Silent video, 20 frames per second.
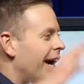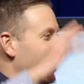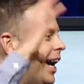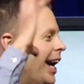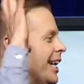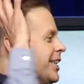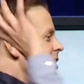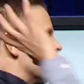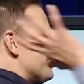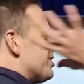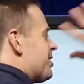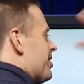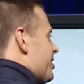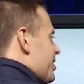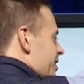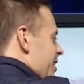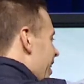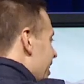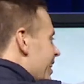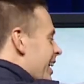and just
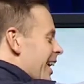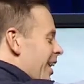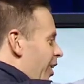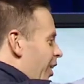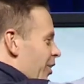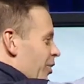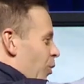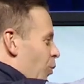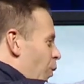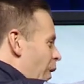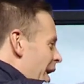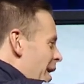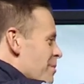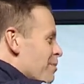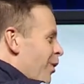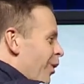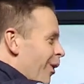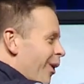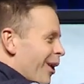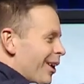stuck it on the
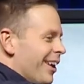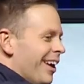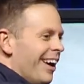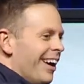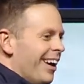whiteboard.